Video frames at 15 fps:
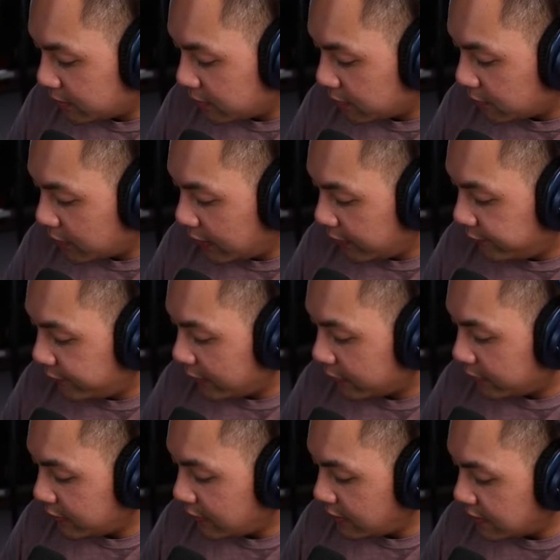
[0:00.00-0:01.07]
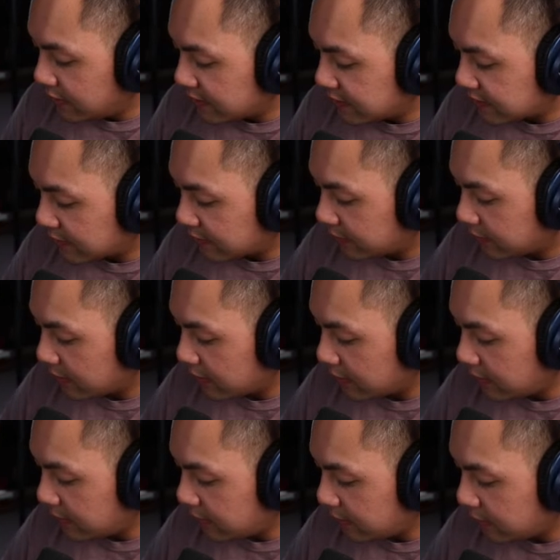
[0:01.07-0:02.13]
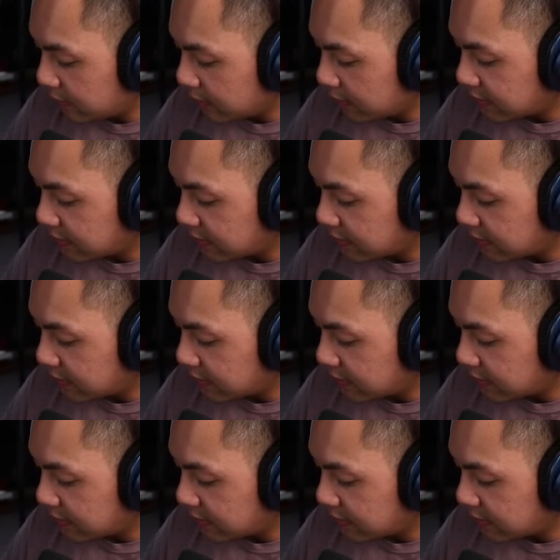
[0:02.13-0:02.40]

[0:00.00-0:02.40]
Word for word: what I found is the